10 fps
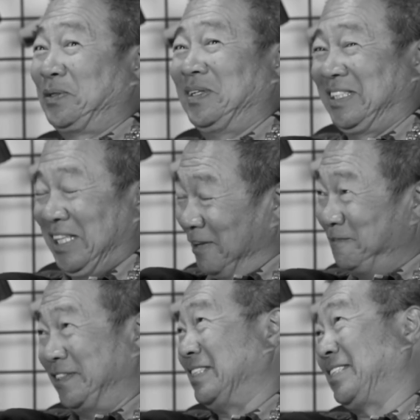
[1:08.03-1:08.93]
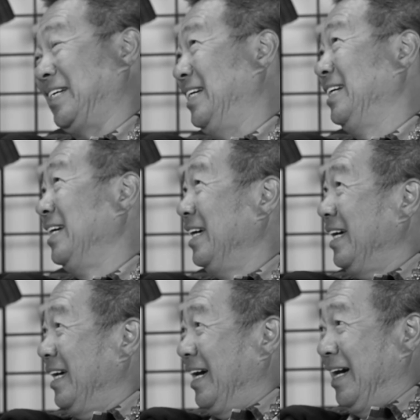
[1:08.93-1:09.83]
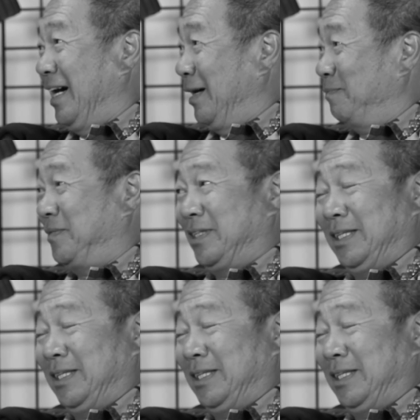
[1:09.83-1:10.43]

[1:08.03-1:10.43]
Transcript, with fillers: this was infancy. Um,